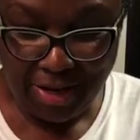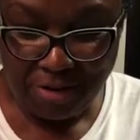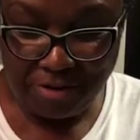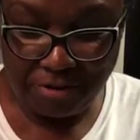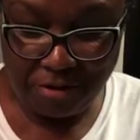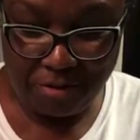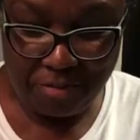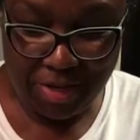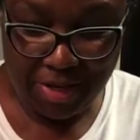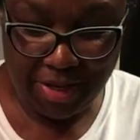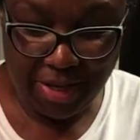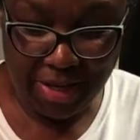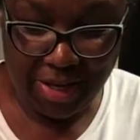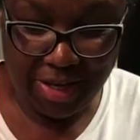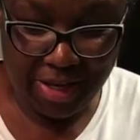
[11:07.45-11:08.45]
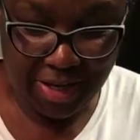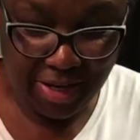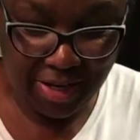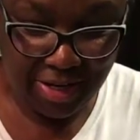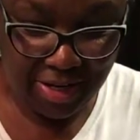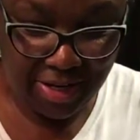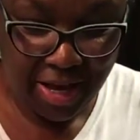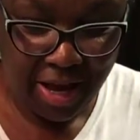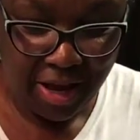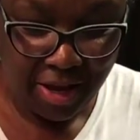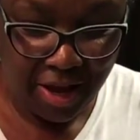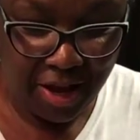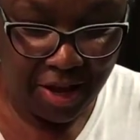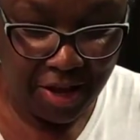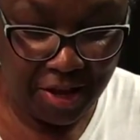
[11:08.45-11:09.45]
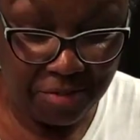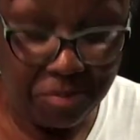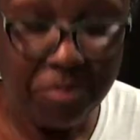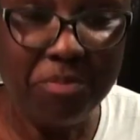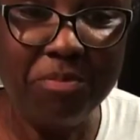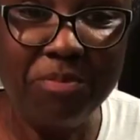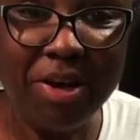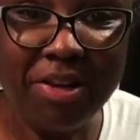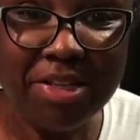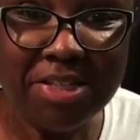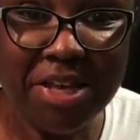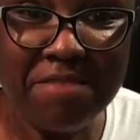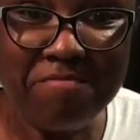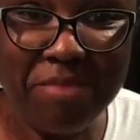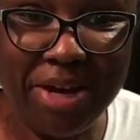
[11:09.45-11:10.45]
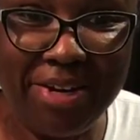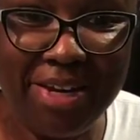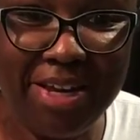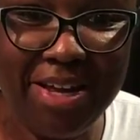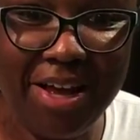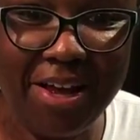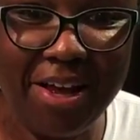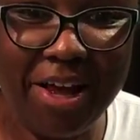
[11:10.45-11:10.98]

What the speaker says: Join me again, let's say Monday.